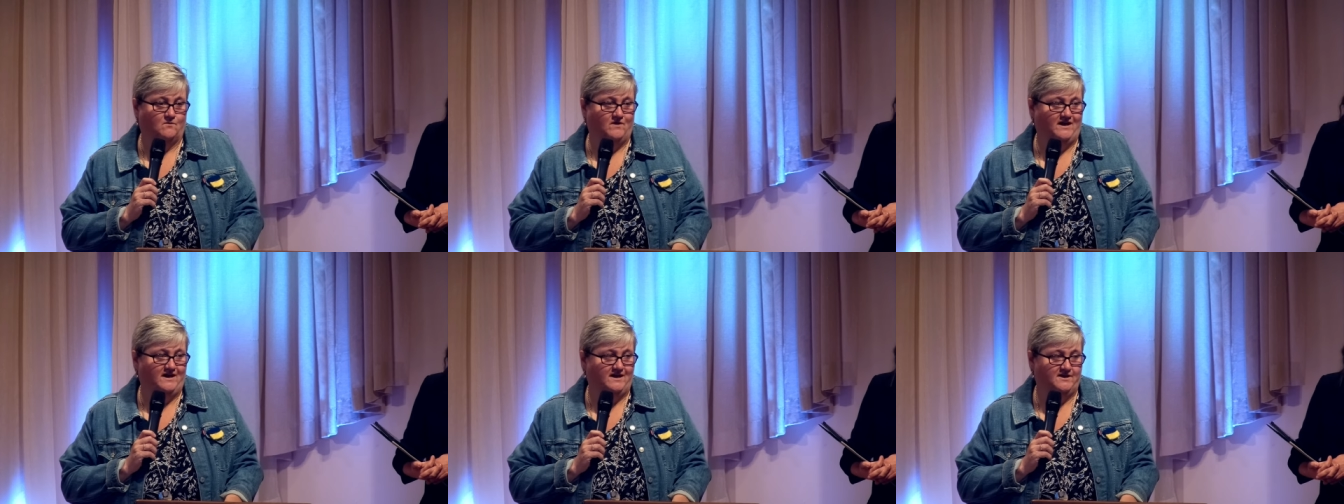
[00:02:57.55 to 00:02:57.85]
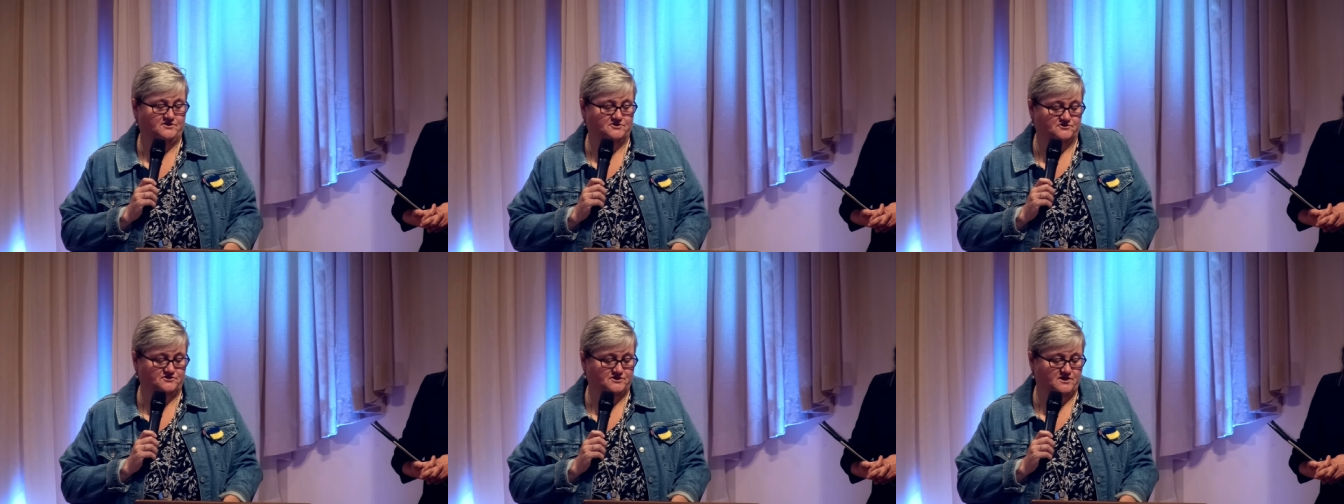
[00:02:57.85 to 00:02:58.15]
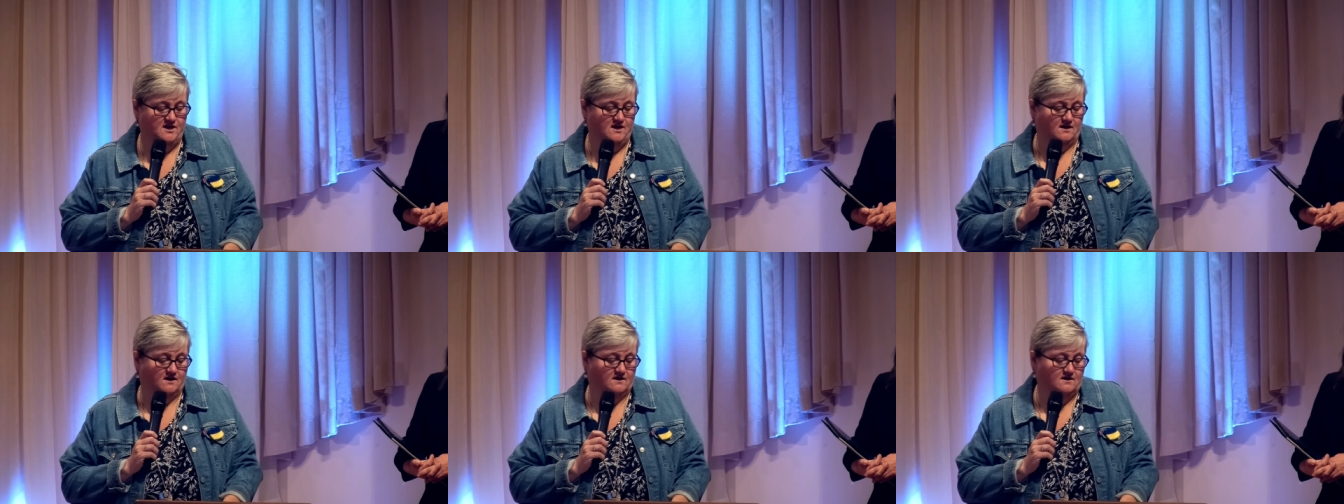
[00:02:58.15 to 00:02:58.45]
We need your
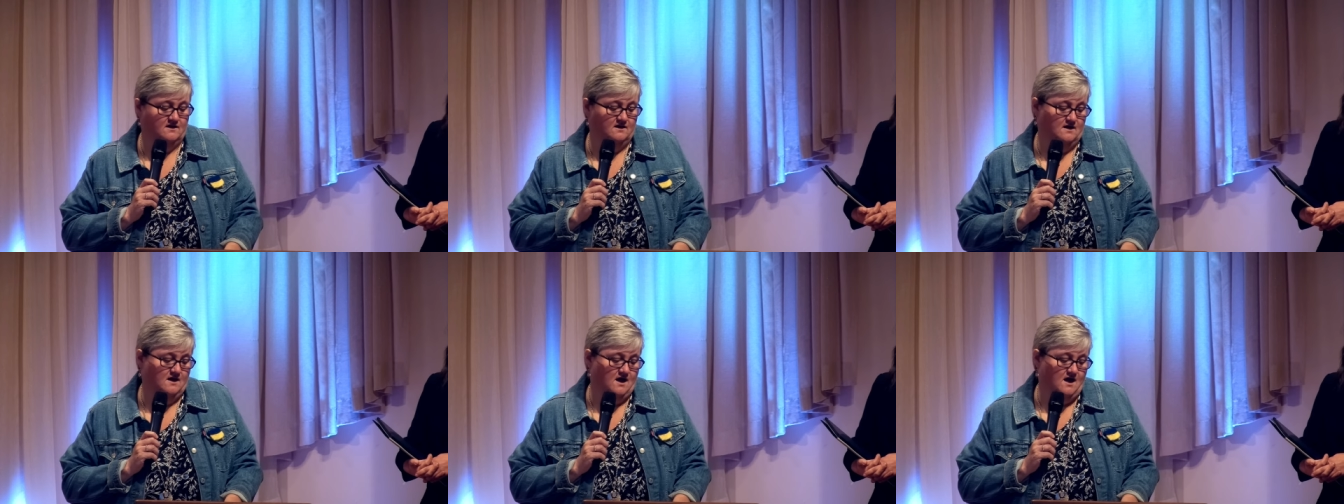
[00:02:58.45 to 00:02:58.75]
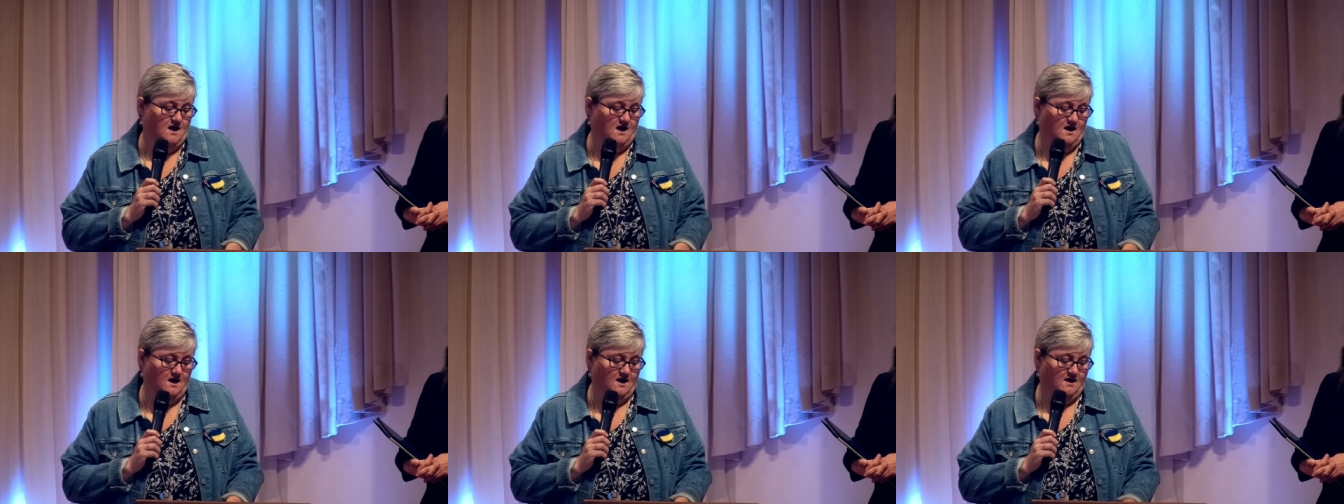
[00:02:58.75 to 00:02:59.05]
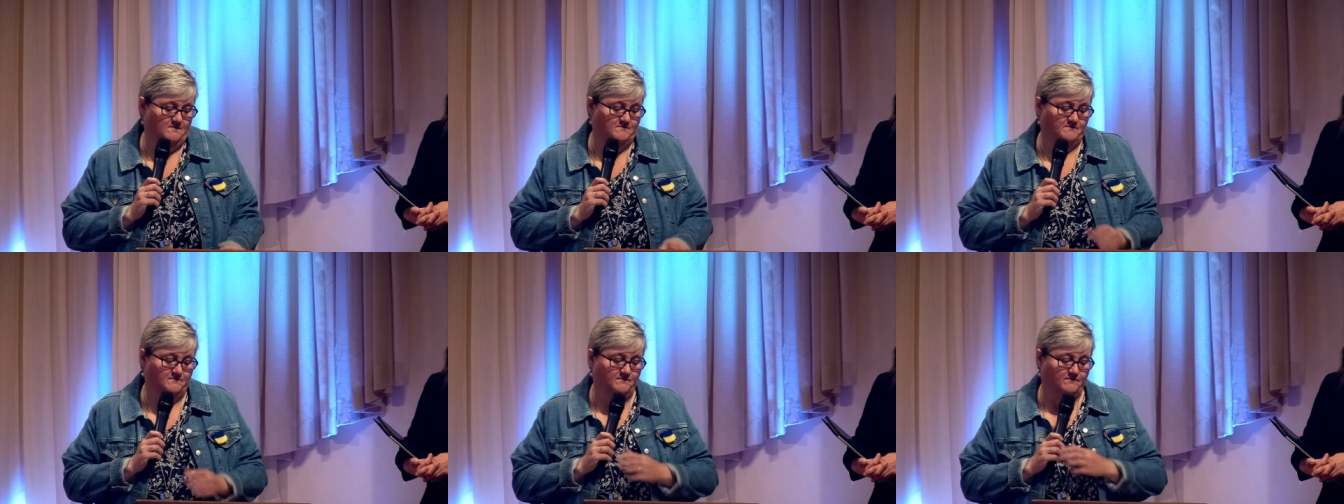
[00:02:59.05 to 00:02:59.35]
junk
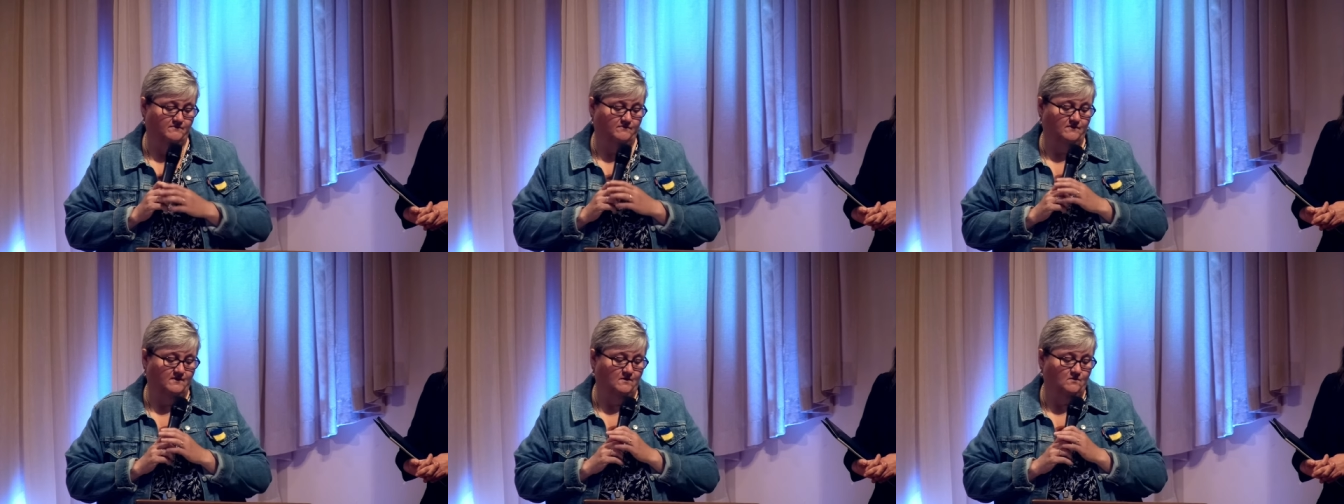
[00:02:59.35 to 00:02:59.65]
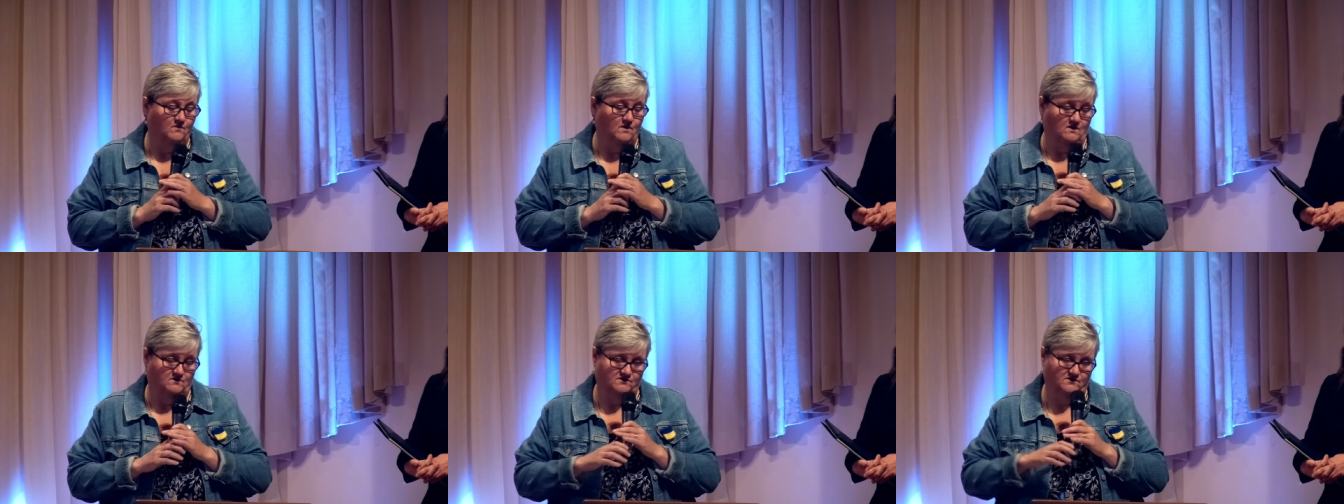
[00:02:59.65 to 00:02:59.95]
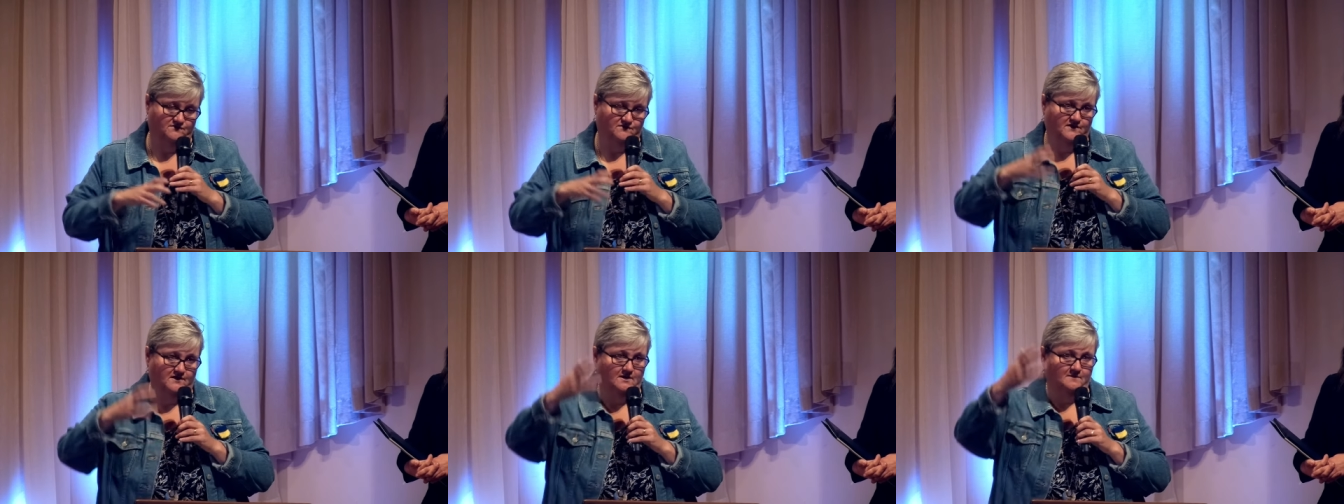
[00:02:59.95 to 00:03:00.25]

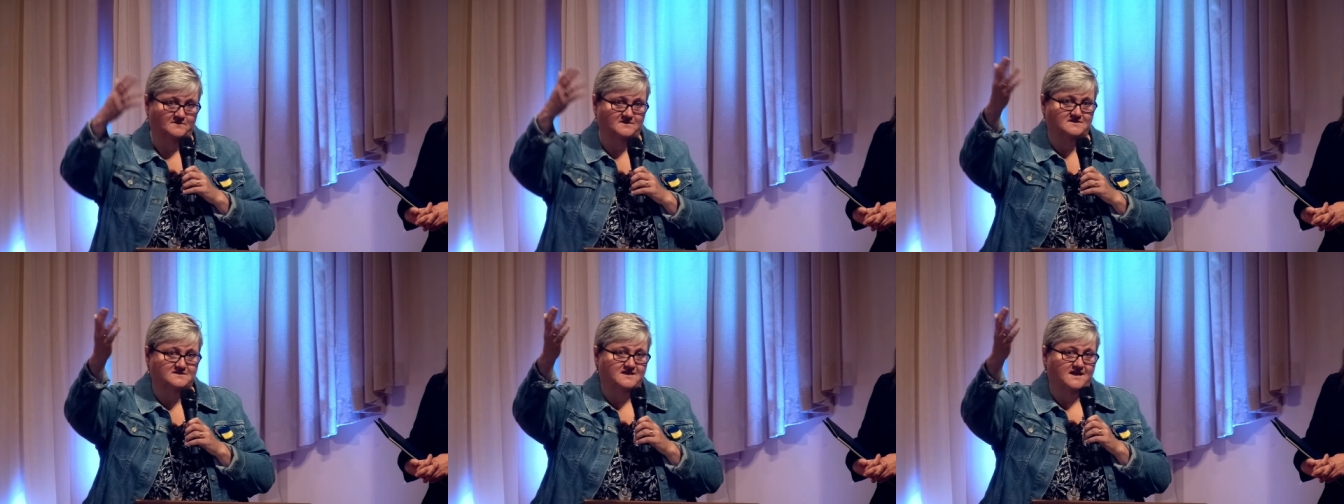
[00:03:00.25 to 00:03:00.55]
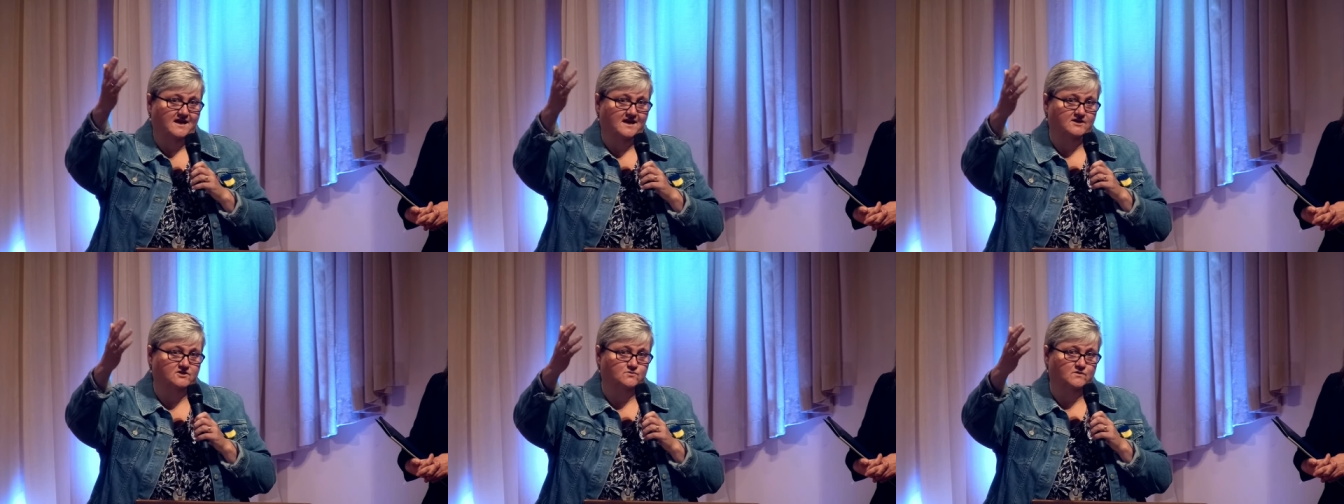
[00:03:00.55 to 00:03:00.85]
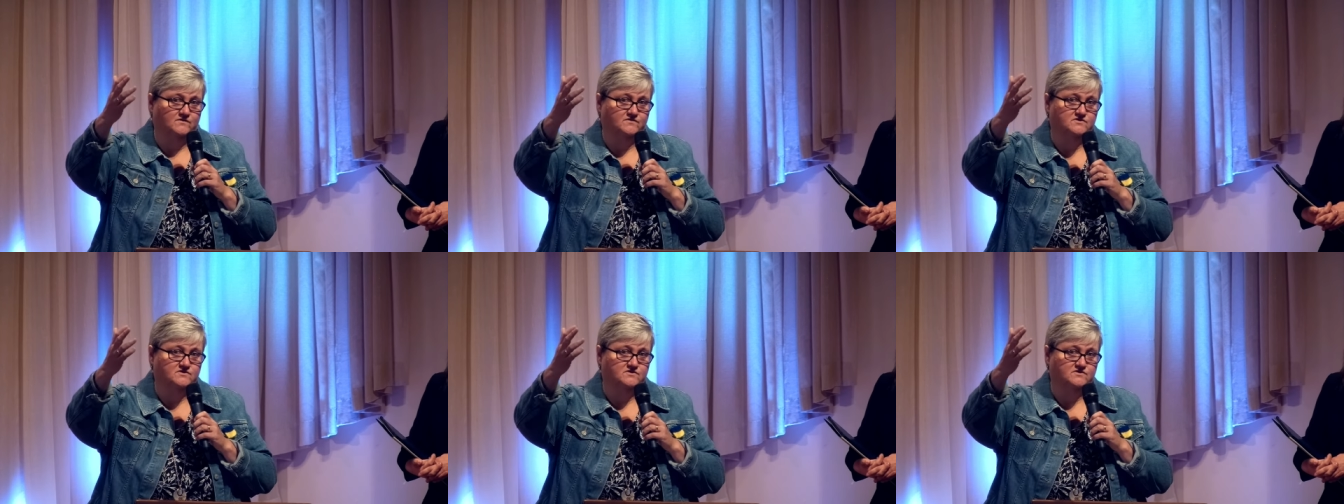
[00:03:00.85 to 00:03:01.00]
to fill up the stage.